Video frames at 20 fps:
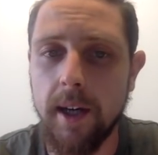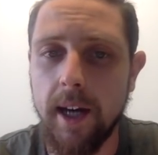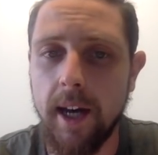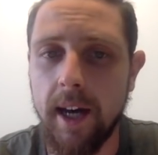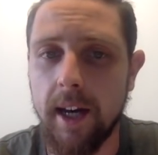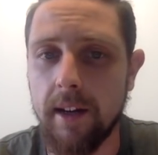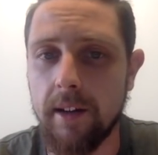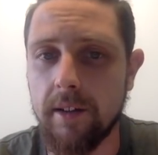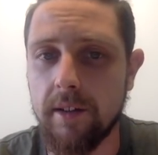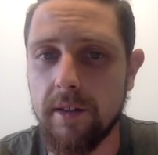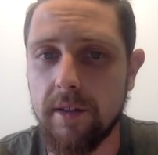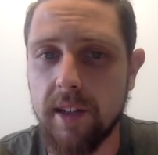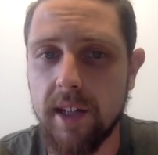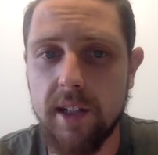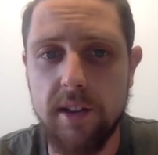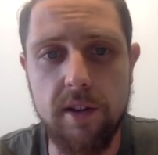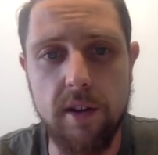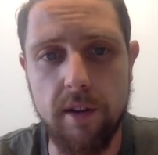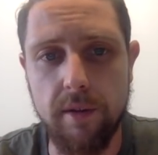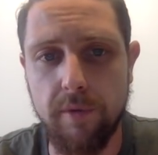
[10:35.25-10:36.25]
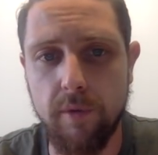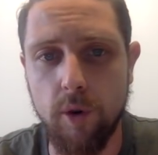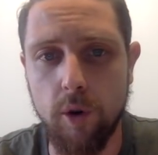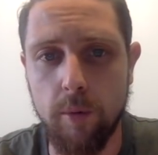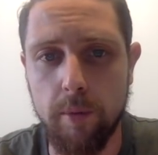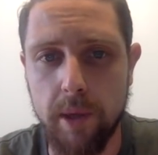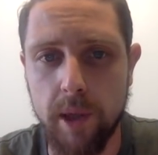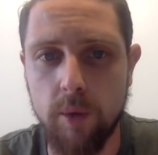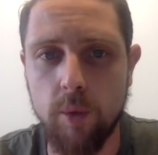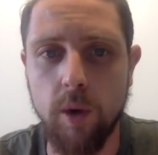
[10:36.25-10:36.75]
And these are the four
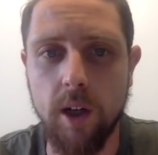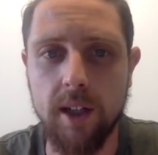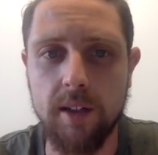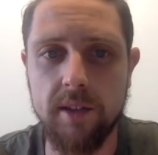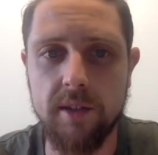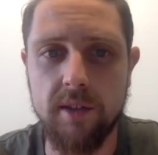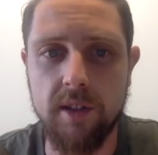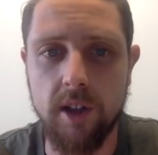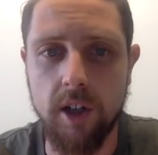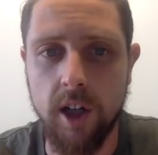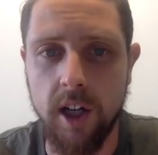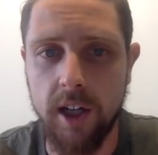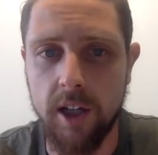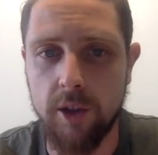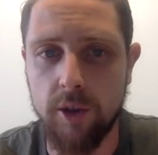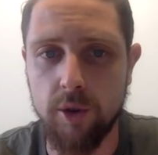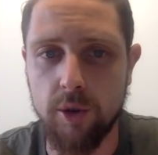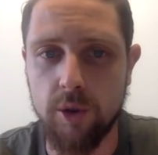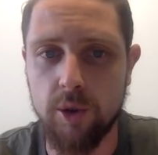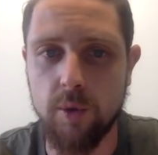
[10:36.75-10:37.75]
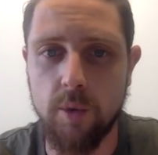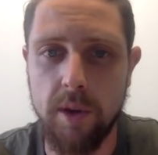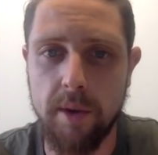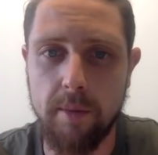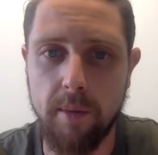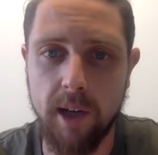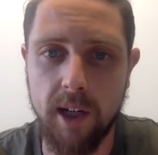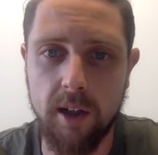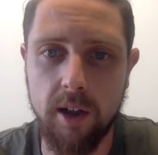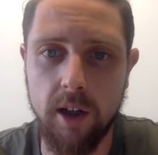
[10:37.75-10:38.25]
big ones that I use with
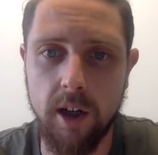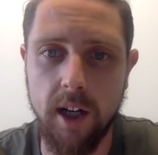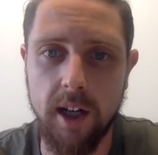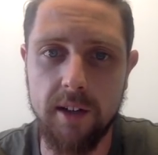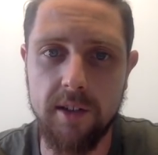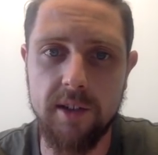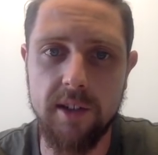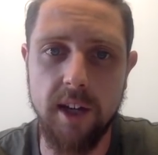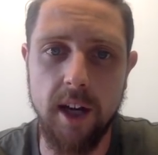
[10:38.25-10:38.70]
my clients.